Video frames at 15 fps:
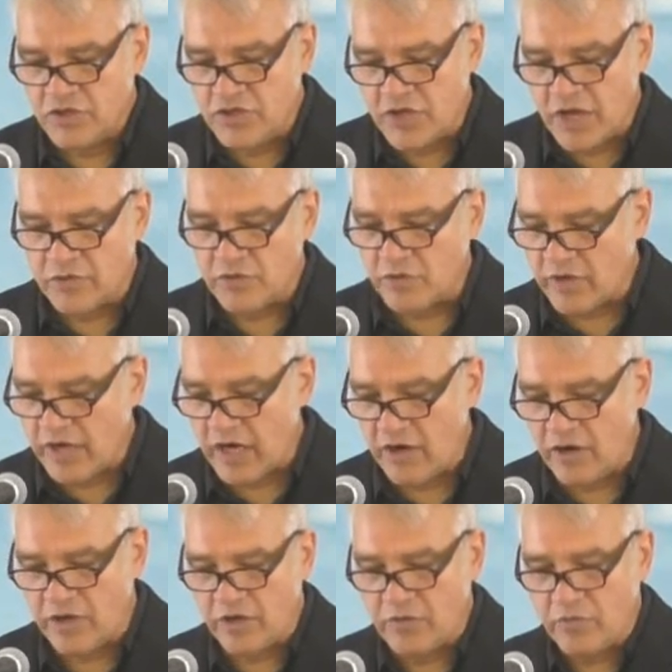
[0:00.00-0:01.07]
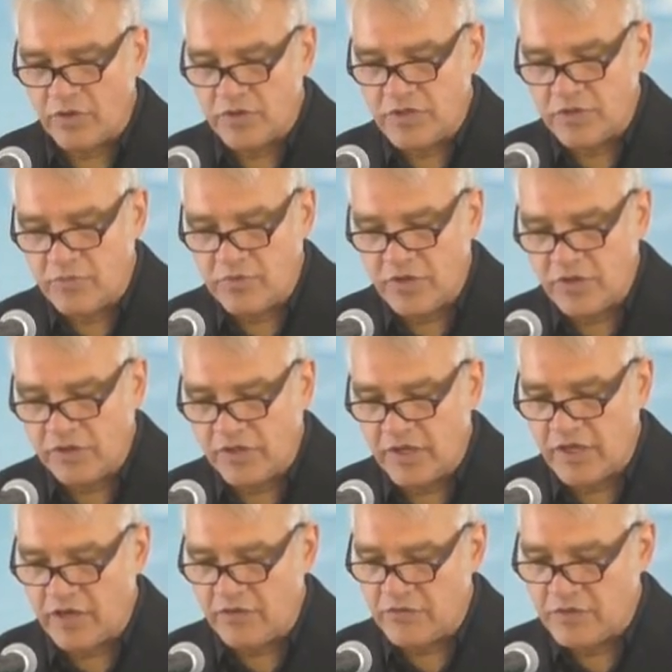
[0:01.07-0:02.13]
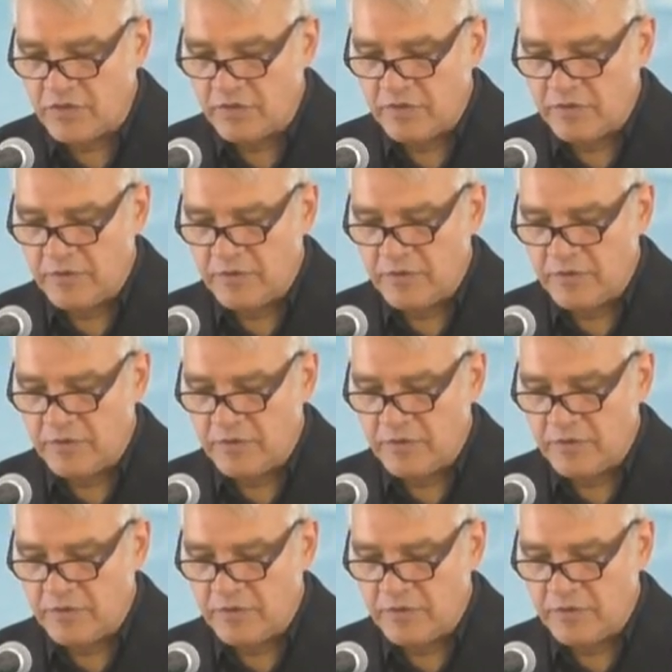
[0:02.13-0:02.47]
general area where Timothy lived.